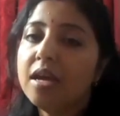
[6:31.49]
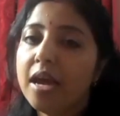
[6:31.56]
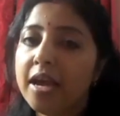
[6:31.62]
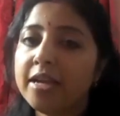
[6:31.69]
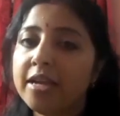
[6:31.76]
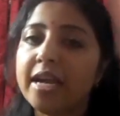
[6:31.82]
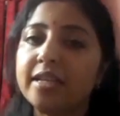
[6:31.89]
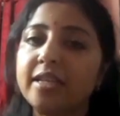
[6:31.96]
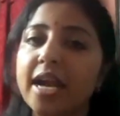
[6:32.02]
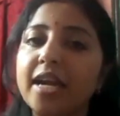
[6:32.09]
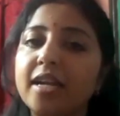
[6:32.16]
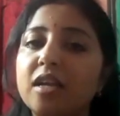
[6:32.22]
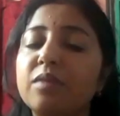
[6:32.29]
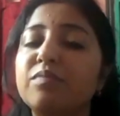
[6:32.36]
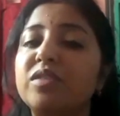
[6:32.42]
and at
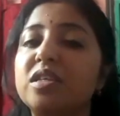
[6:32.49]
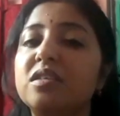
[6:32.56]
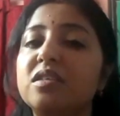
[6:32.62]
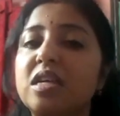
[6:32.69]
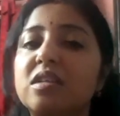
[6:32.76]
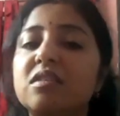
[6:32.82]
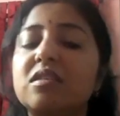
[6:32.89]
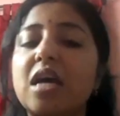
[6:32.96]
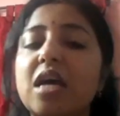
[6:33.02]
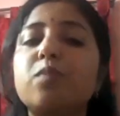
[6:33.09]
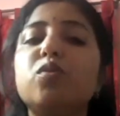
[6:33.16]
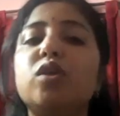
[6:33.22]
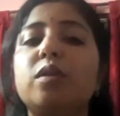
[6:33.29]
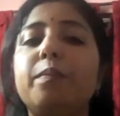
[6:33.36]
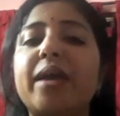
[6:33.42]
that time this
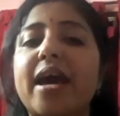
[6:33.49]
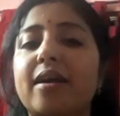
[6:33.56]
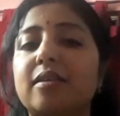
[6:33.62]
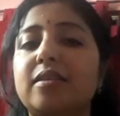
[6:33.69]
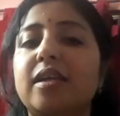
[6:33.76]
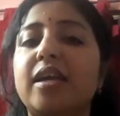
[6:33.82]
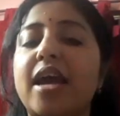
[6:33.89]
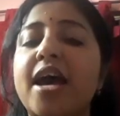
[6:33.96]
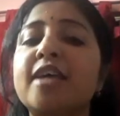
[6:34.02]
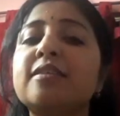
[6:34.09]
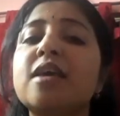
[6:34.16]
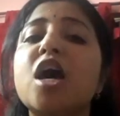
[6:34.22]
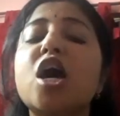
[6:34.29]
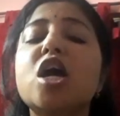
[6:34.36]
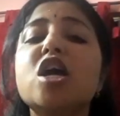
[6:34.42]
enzyme will be acting as
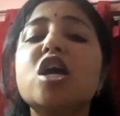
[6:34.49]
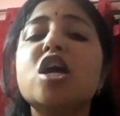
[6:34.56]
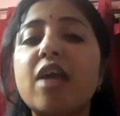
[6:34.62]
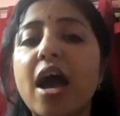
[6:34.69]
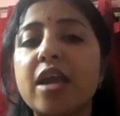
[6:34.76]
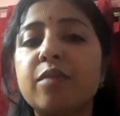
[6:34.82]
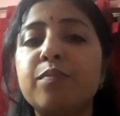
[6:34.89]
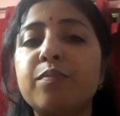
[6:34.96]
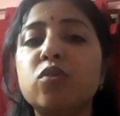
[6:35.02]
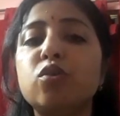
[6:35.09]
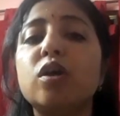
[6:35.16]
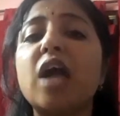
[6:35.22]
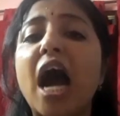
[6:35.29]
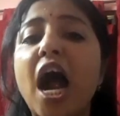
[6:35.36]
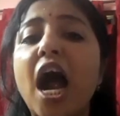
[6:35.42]

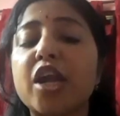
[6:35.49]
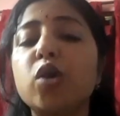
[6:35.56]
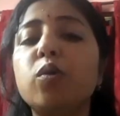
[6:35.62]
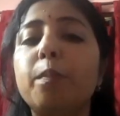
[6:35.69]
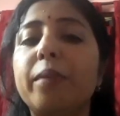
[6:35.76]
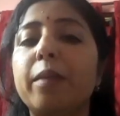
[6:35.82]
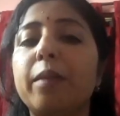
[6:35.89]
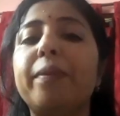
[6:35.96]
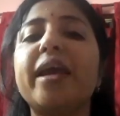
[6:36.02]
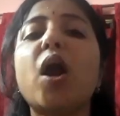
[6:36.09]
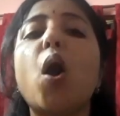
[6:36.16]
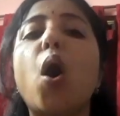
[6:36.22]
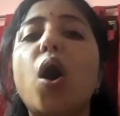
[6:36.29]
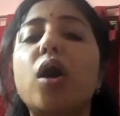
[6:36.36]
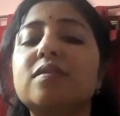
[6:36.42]
RUBP
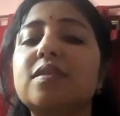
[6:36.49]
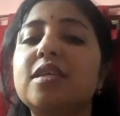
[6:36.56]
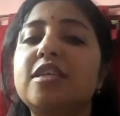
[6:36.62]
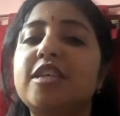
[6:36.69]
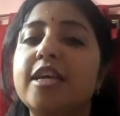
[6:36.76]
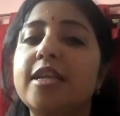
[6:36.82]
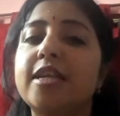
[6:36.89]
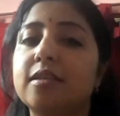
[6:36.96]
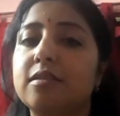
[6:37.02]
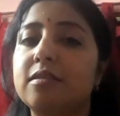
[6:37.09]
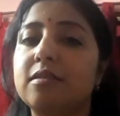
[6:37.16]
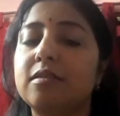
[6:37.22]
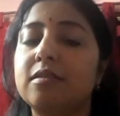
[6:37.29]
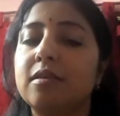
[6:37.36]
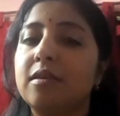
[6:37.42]

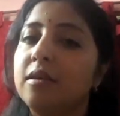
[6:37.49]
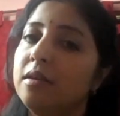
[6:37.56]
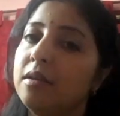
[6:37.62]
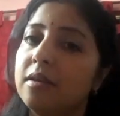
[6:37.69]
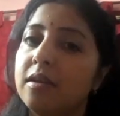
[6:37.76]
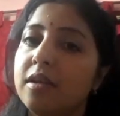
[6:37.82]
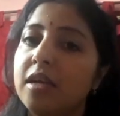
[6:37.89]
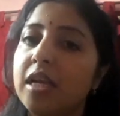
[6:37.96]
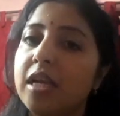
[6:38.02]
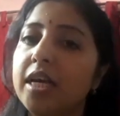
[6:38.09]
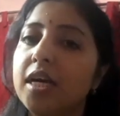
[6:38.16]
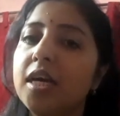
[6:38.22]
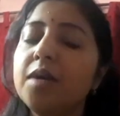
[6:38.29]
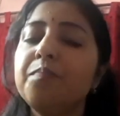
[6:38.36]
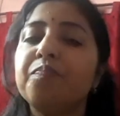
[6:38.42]
oxygenase.
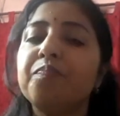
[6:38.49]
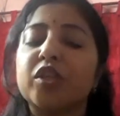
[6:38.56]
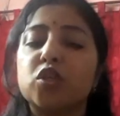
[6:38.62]
Clear?